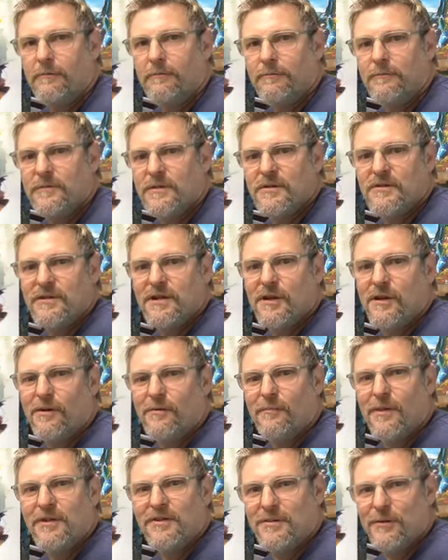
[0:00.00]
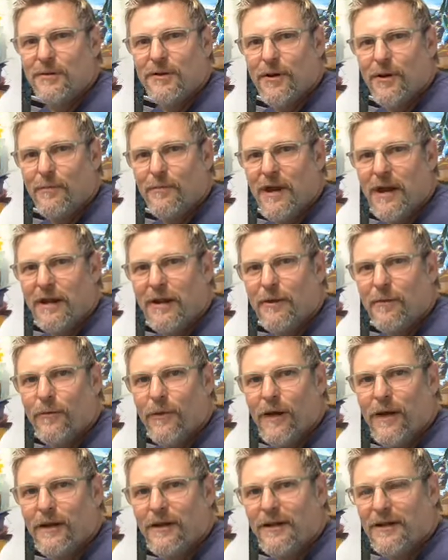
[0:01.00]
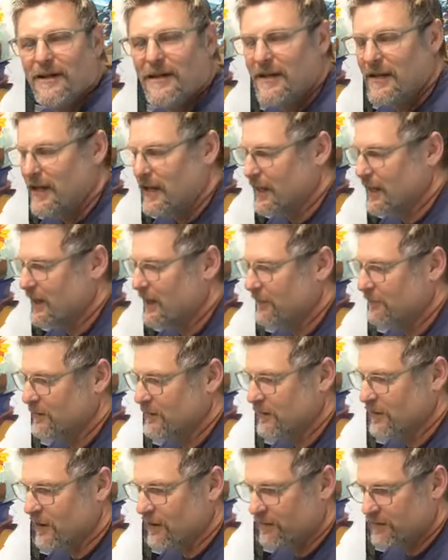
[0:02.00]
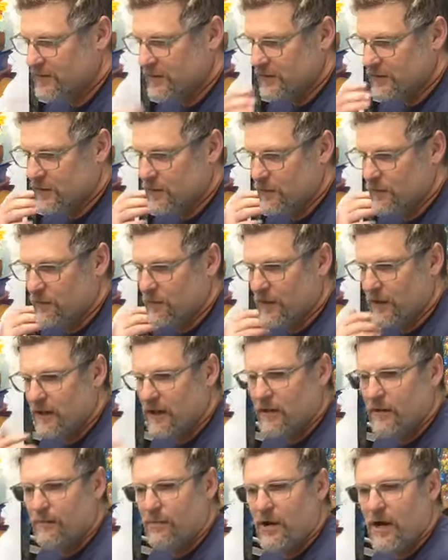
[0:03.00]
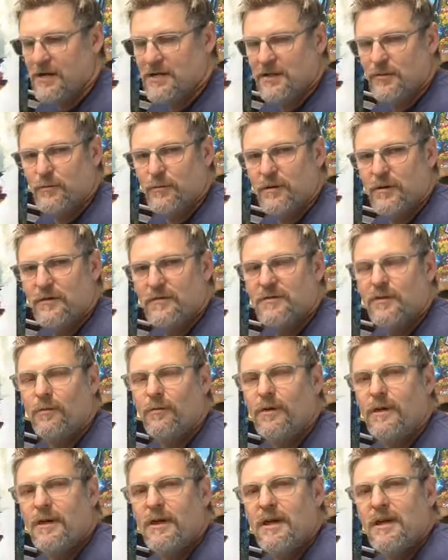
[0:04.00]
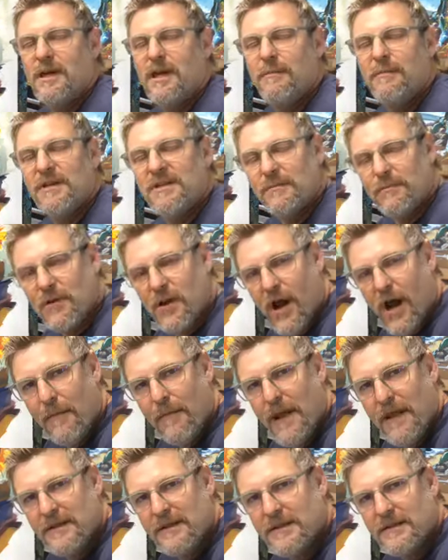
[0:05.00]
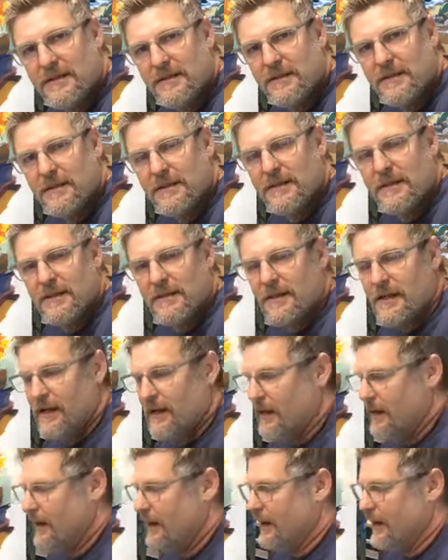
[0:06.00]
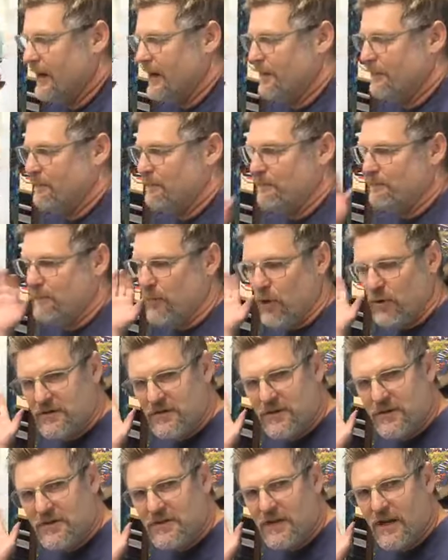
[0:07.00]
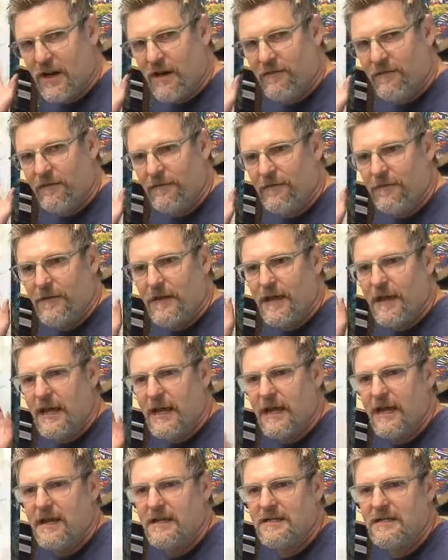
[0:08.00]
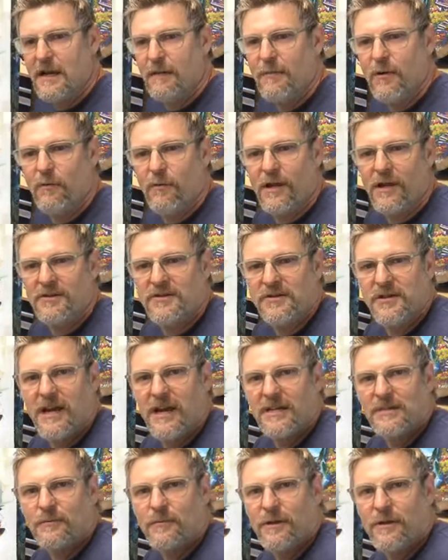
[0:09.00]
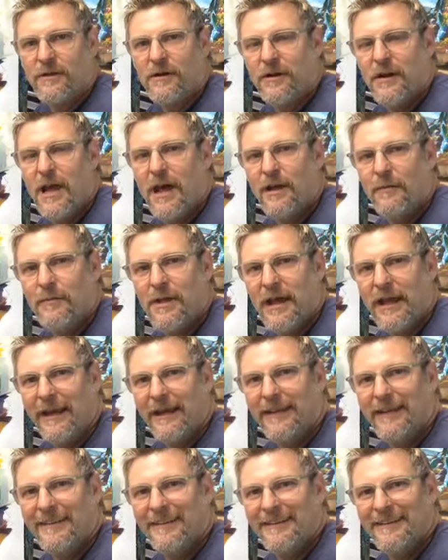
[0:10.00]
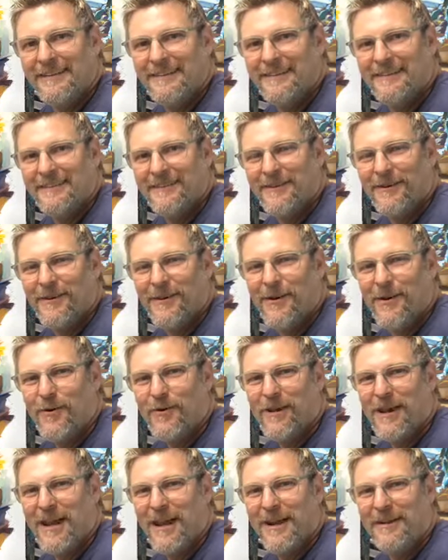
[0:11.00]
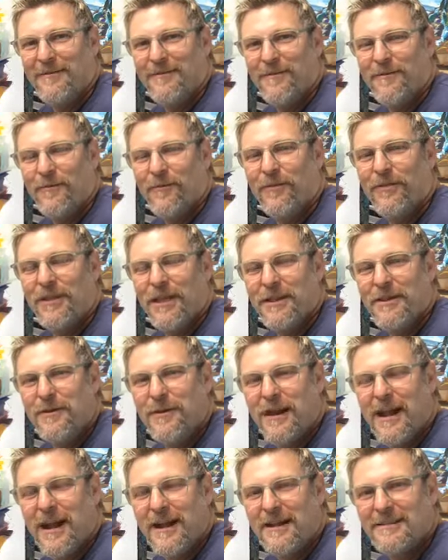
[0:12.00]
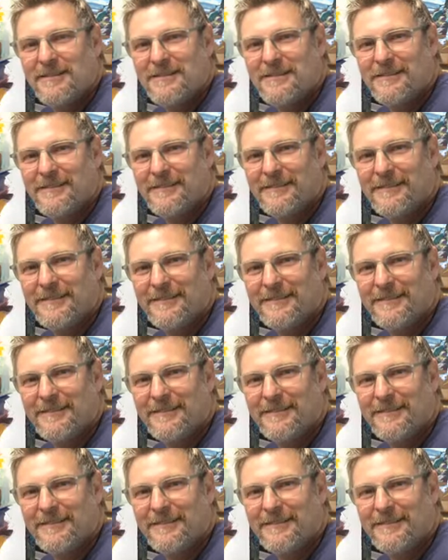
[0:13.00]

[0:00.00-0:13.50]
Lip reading: I'm just here in my studio painting away, and I would love to do another project with you. So give me some comments, post your stuff, and tell me what else you guys want to learn how to paint. Okay? Well, thank you guys.